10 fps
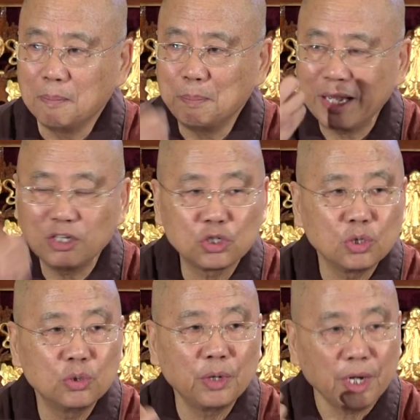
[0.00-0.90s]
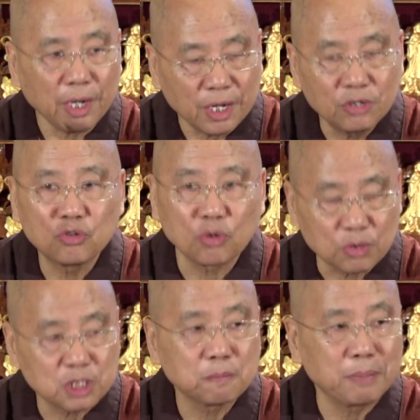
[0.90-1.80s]
mental
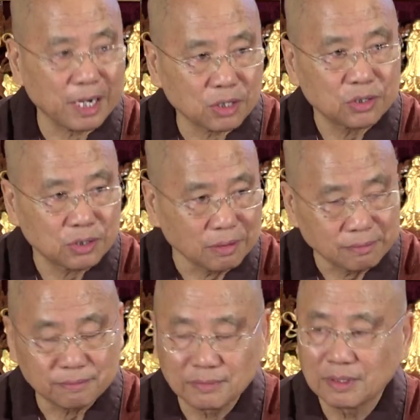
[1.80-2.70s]
introspection.